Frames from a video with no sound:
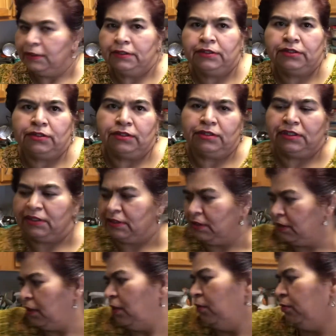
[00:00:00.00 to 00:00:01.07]
so this
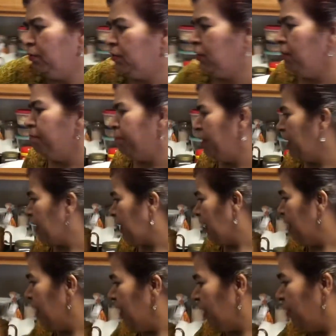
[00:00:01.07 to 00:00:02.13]
is how simple
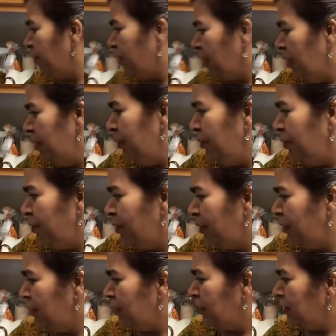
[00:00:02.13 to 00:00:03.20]
cleaning you can do
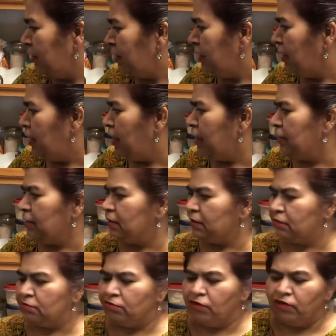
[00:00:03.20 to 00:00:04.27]
and
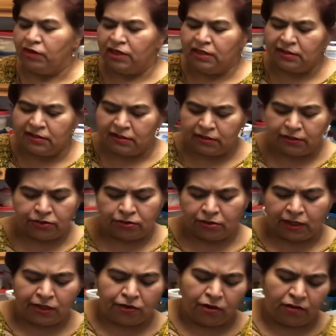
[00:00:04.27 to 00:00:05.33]
this foils you
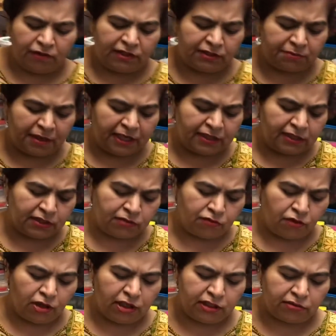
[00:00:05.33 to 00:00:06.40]
can always buy this
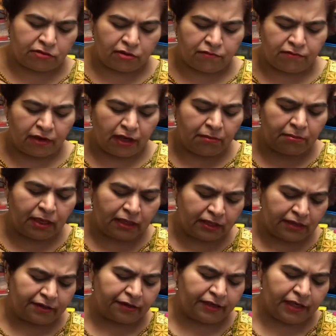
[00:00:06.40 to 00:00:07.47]
foils from Walmart
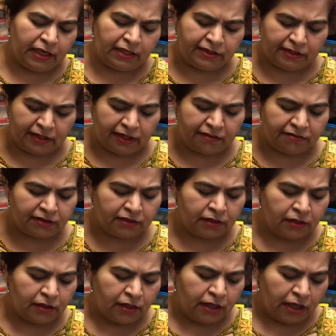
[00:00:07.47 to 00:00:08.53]
it really saves
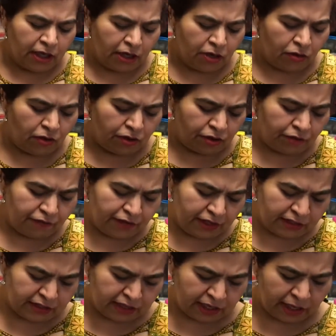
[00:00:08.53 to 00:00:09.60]
a lot of
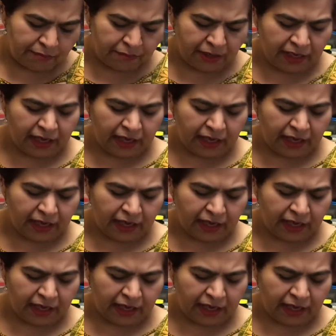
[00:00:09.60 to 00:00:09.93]
dust can be